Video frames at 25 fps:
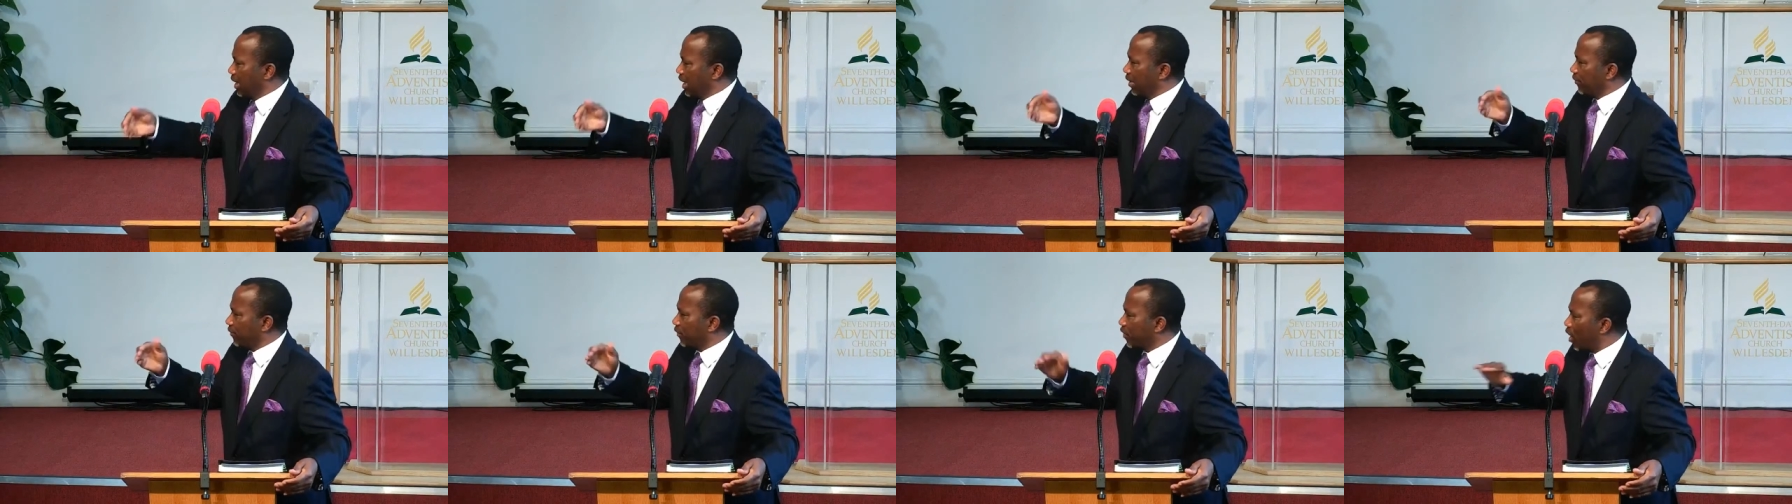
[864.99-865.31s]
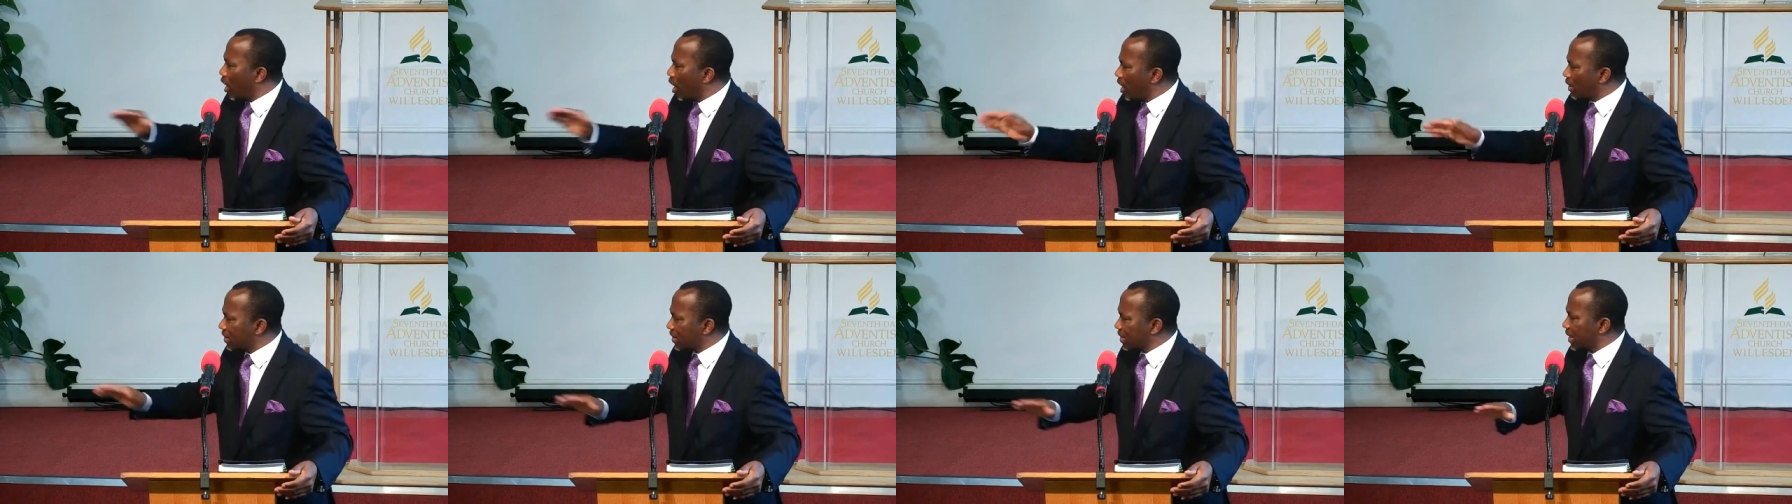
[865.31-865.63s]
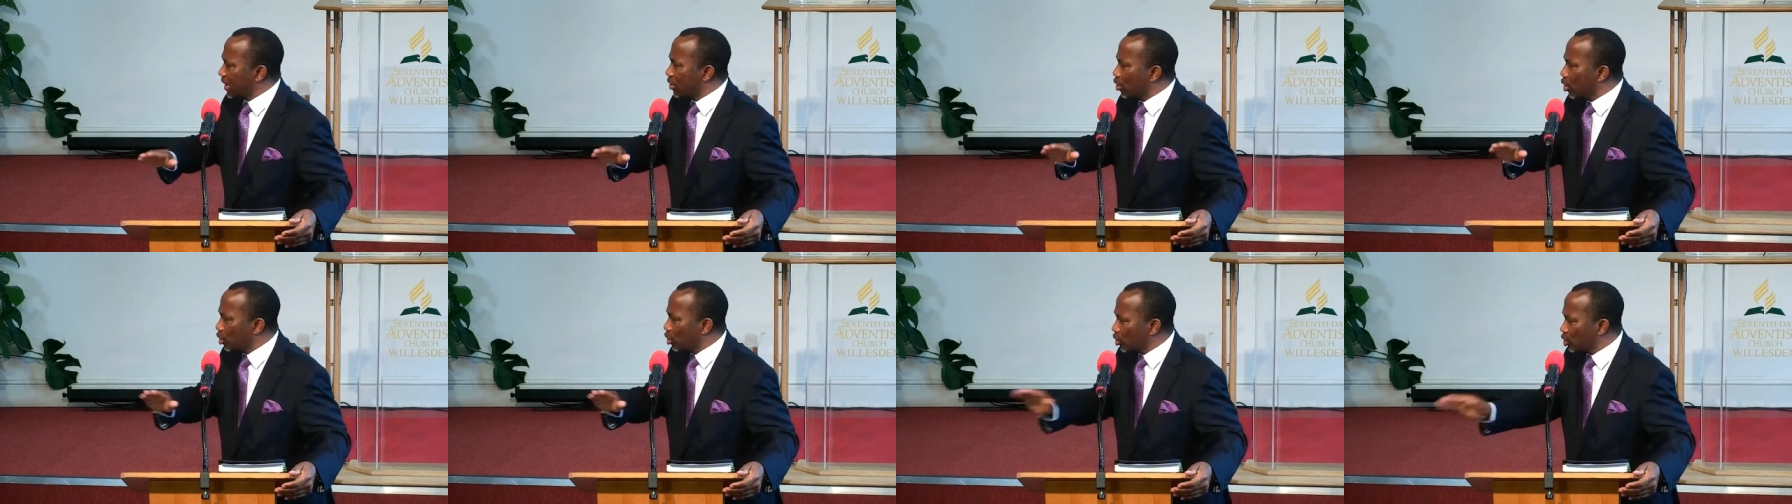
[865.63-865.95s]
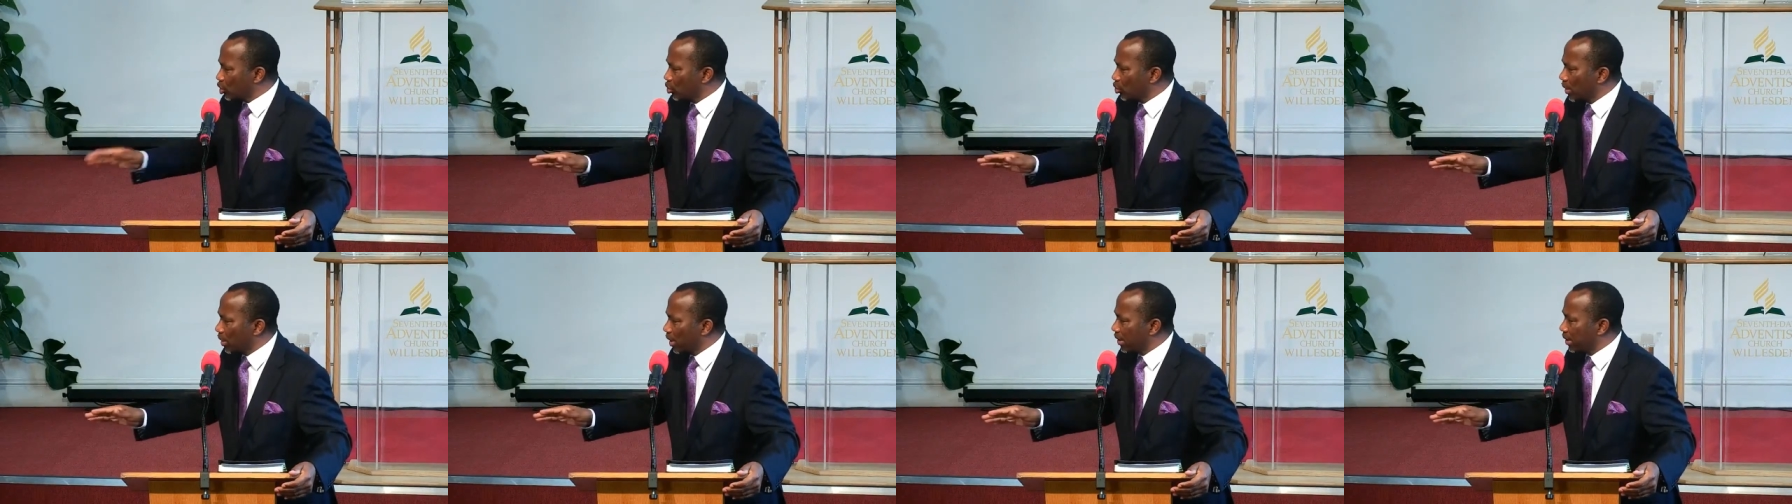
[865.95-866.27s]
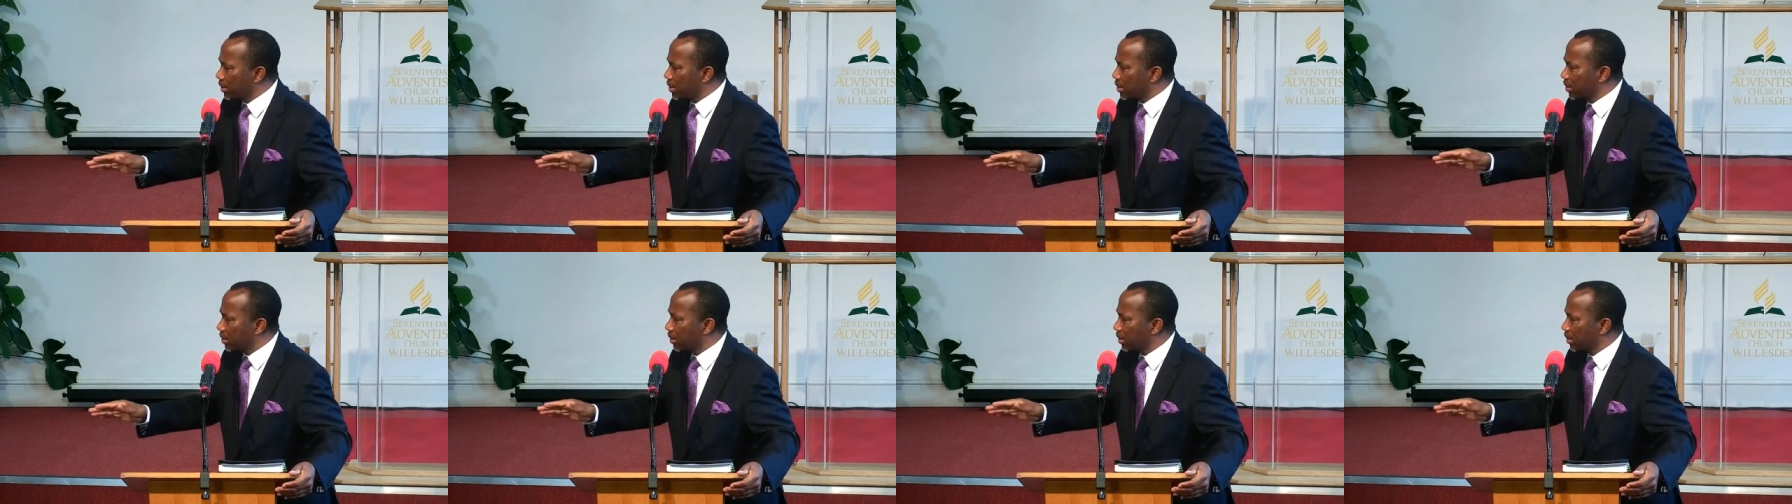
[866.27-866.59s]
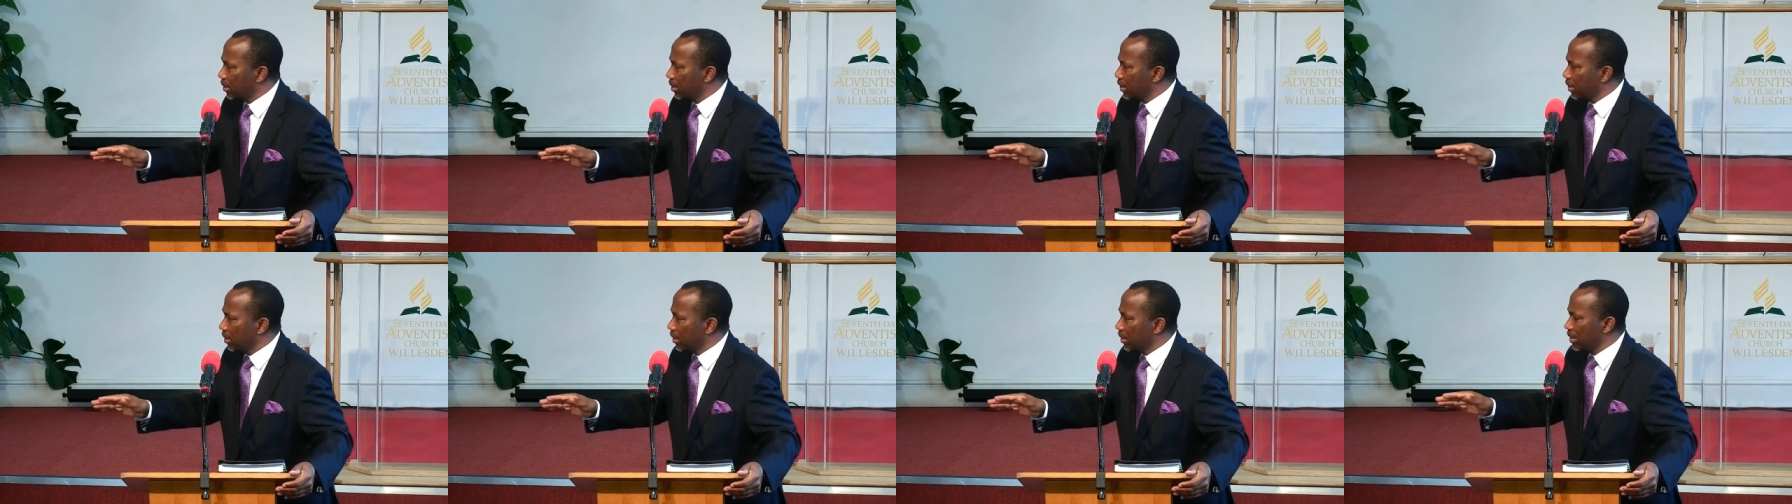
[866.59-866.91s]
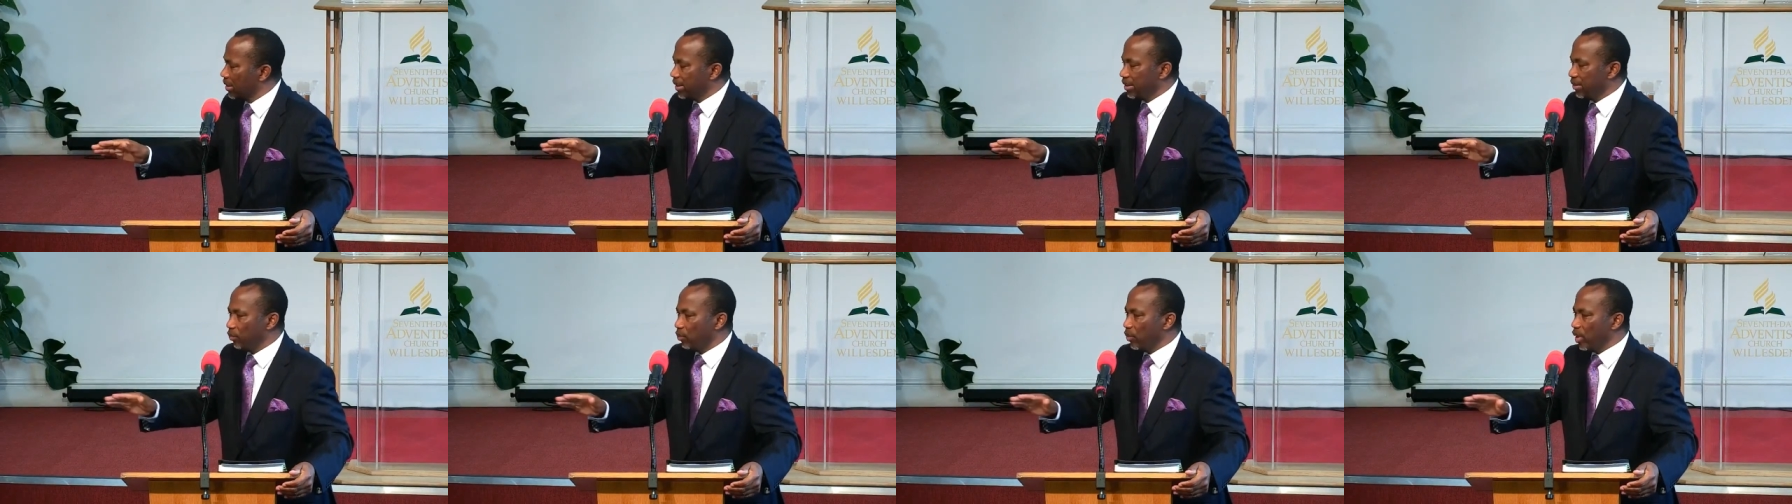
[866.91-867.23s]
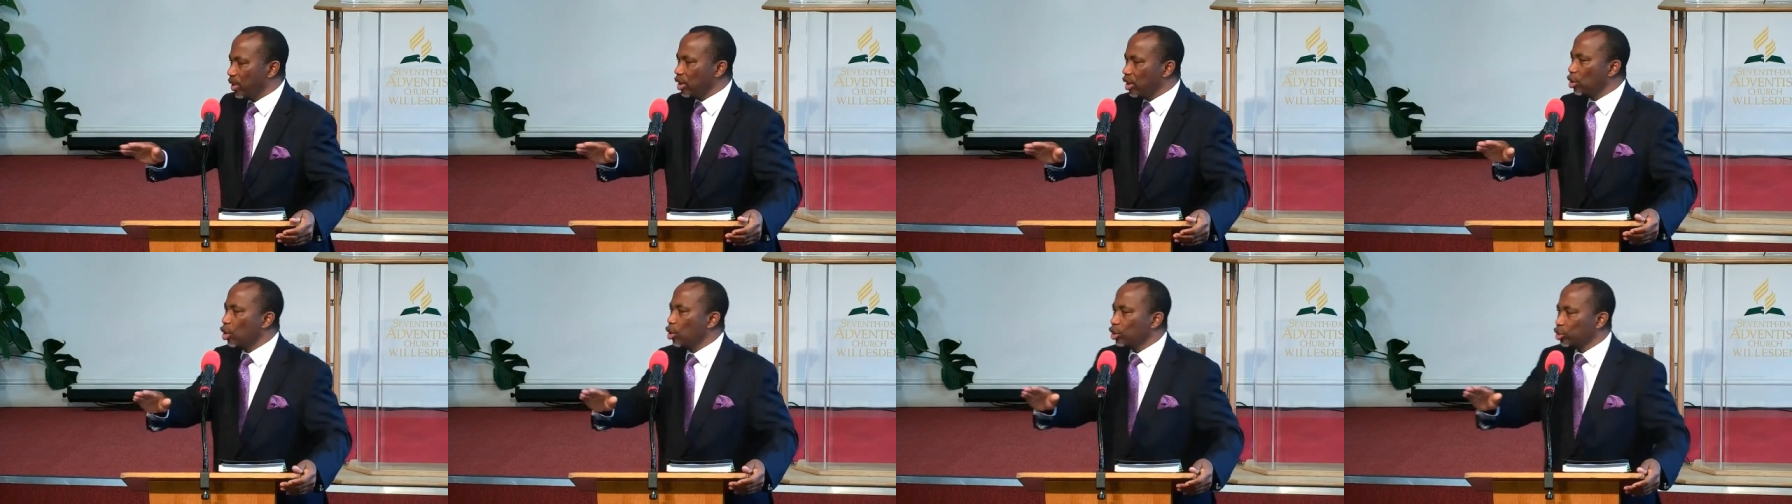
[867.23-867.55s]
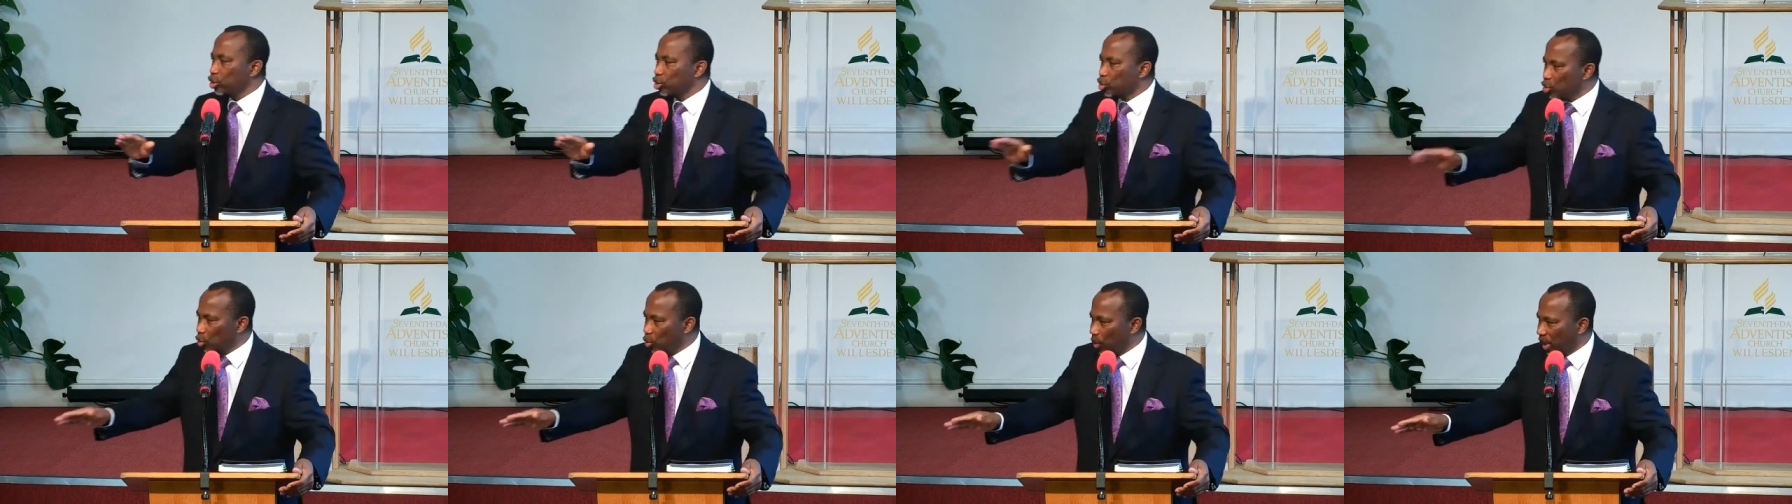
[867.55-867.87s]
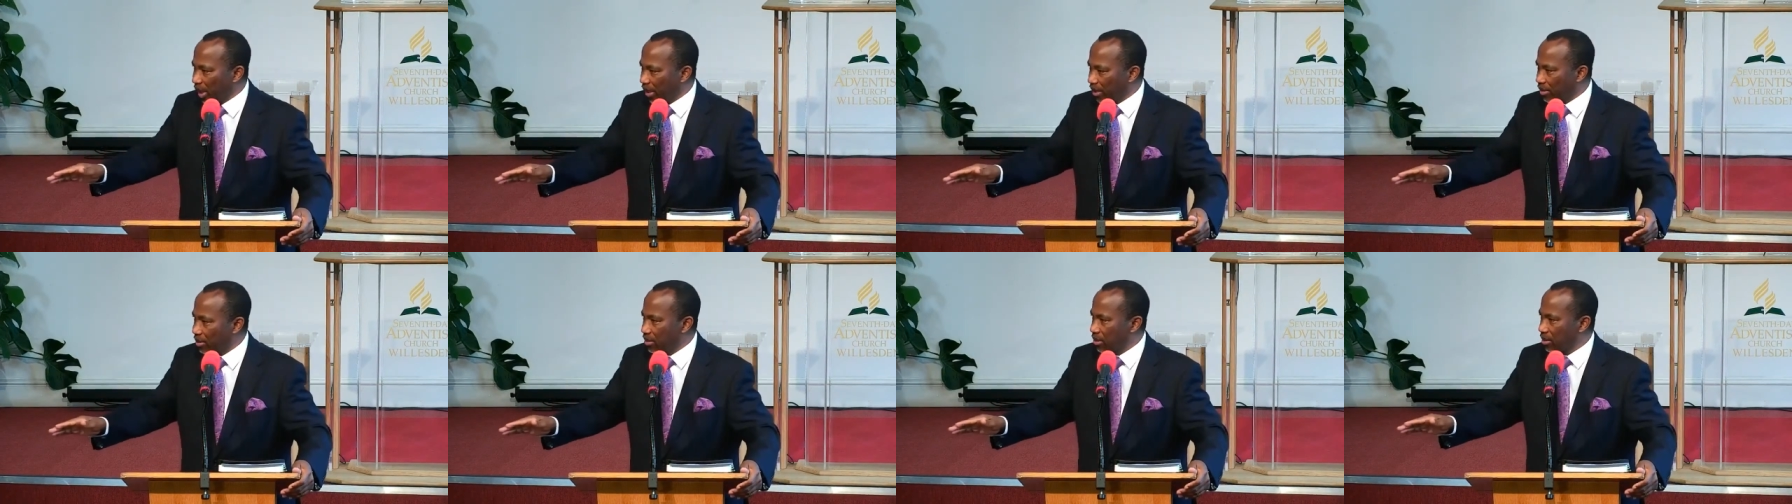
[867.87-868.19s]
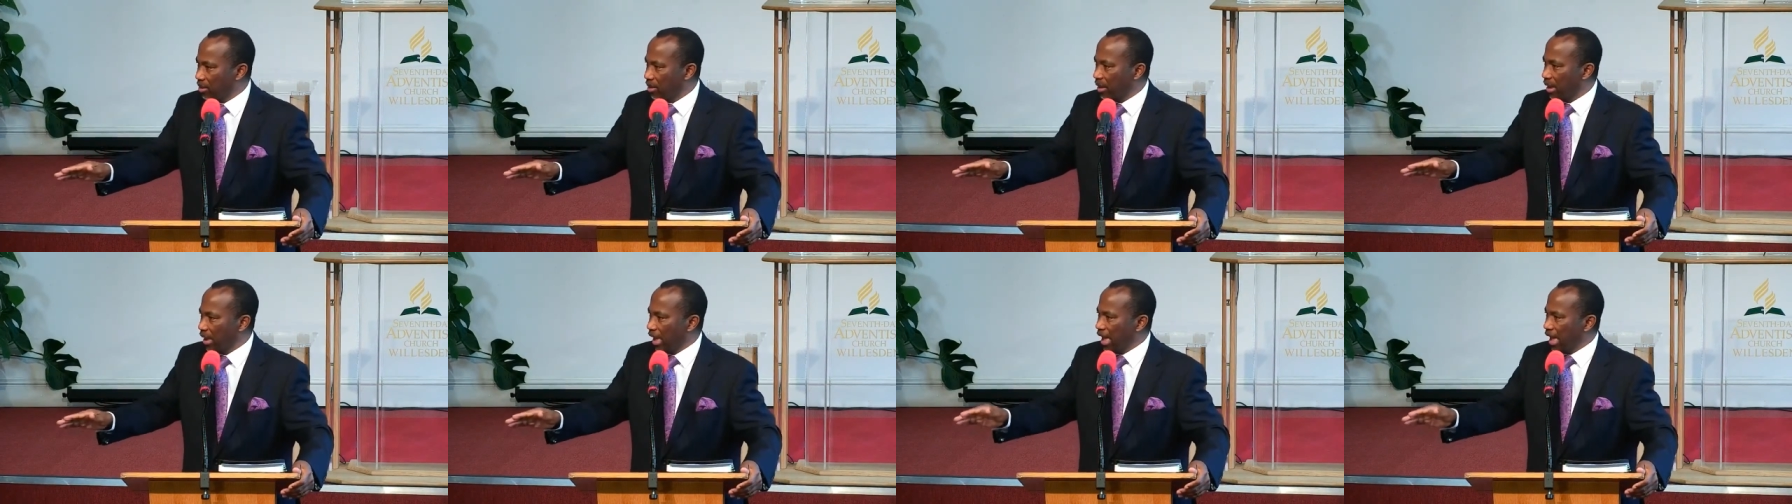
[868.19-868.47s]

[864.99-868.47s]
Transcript: If God says don't do it, we don't do it.